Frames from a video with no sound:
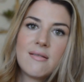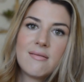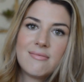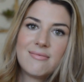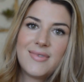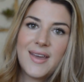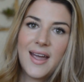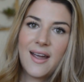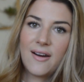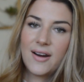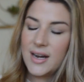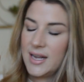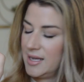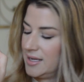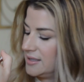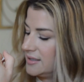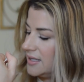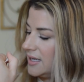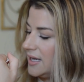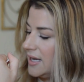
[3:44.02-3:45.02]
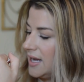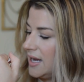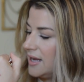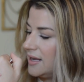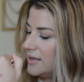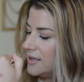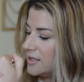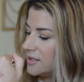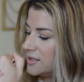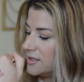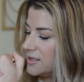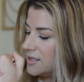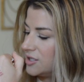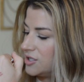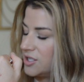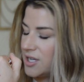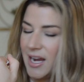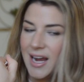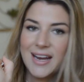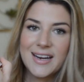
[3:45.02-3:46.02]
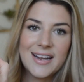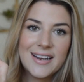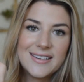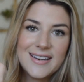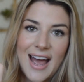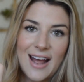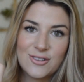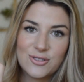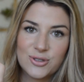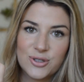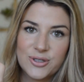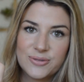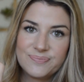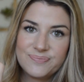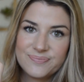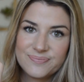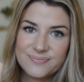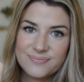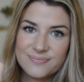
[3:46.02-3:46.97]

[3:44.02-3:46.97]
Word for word: There it is in, this is the shade Natural.